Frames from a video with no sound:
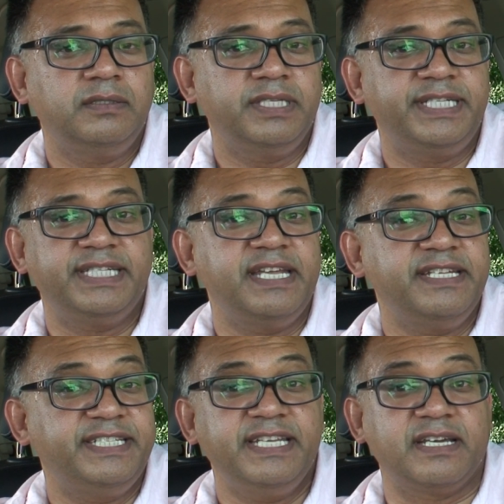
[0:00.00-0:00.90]
to stay
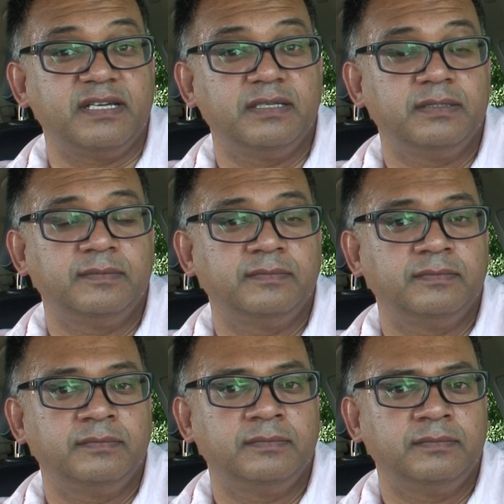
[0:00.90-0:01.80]
sick.
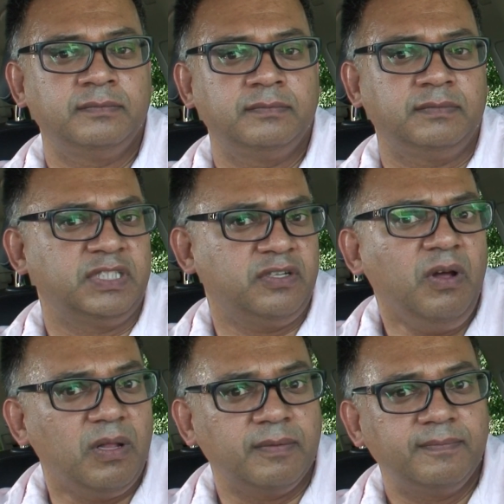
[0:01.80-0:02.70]
That's
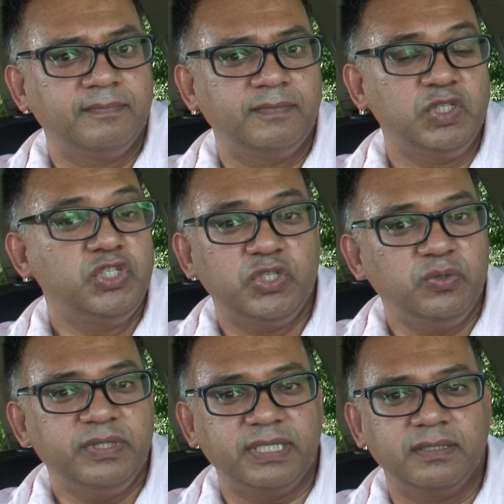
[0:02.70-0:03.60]
all. You're
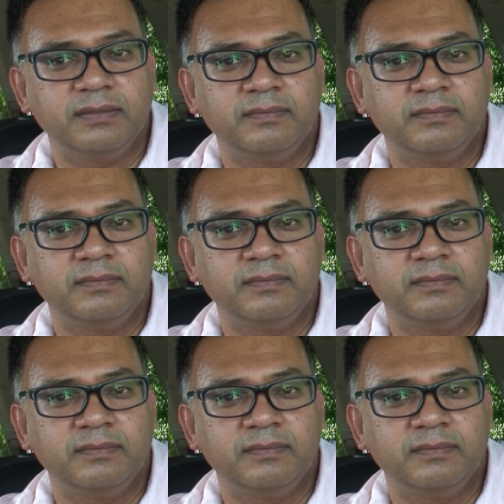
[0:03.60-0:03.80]
choosing.